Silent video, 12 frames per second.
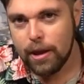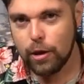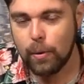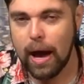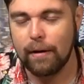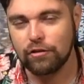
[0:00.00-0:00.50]

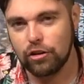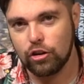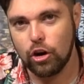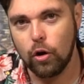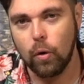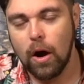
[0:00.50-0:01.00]
You have to
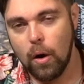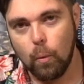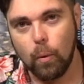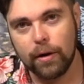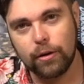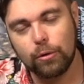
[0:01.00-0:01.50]
know
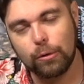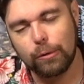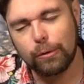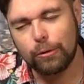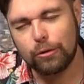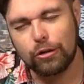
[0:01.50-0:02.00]
what
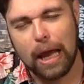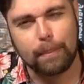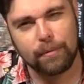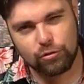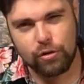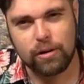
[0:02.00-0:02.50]
your type
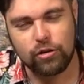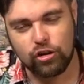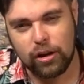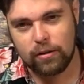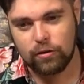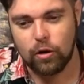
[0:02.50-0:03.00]
of
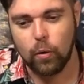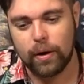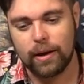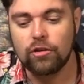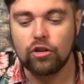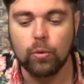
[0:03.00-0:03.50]
strategy is
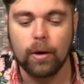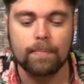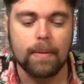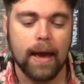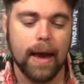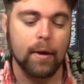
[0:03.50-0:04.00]
going into
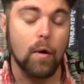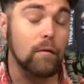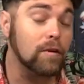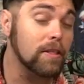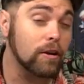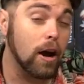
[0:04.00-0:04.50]
it, and
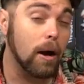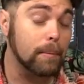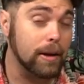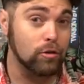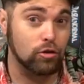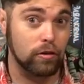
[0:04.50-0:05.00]
hopefully the
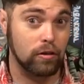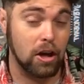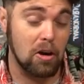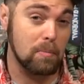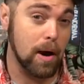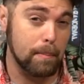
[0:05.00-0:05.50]
combinations
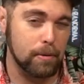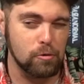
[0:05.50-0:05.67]
come up.